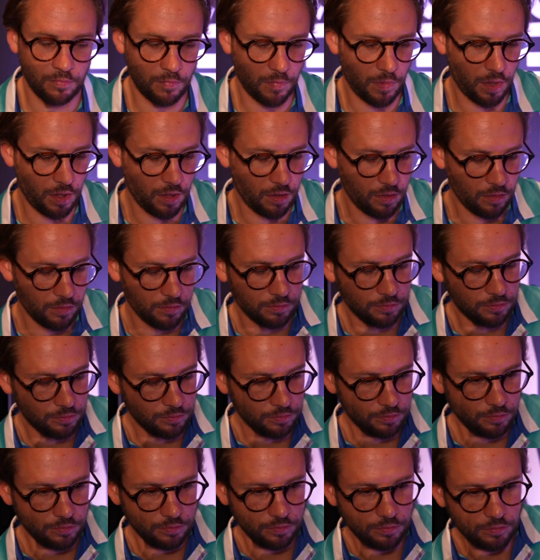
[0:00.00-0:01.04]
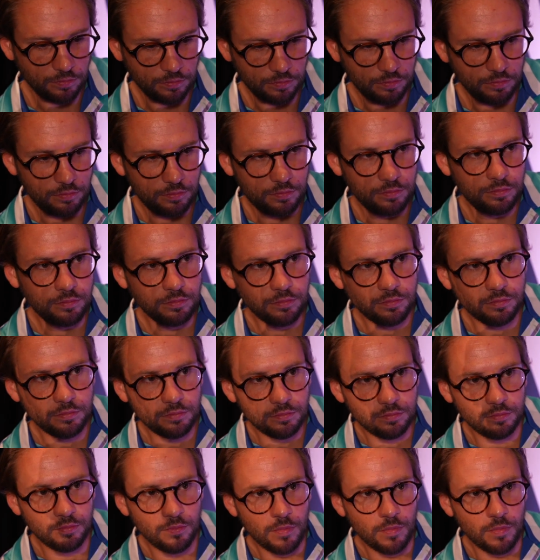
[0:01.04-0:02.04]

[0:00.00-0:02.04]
you think he's going to deal with tomorrow night?